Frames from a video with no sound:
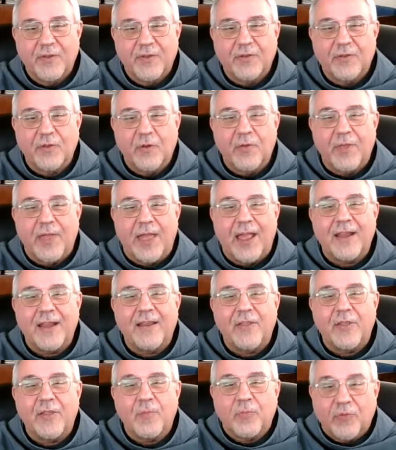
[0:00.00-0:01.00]
so
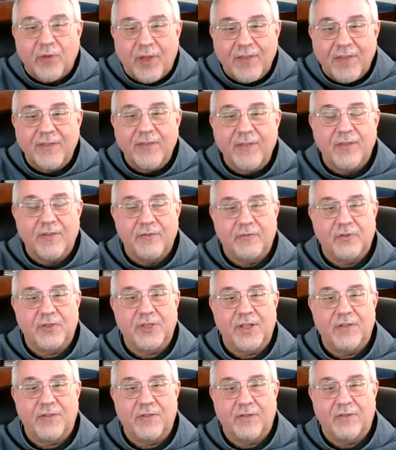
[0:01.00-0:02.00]
that the presence of
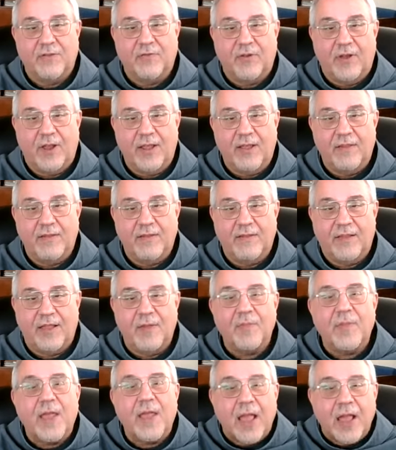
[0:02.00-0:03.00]
Jesus Christ
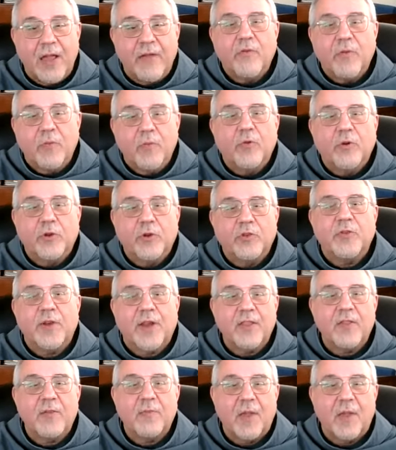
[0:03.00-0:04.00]
can be ever more
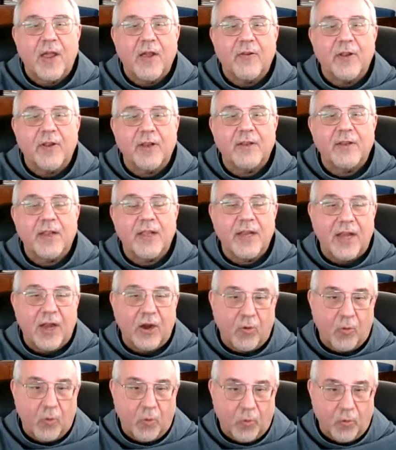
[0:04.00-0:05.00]
transparent in
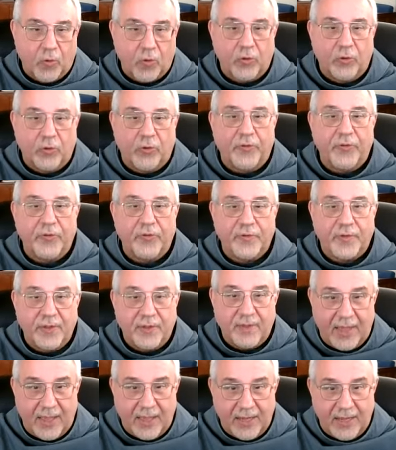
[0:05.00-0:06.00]
our world
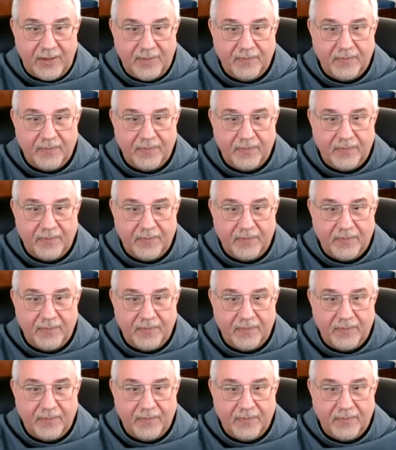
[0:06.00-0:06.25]
today.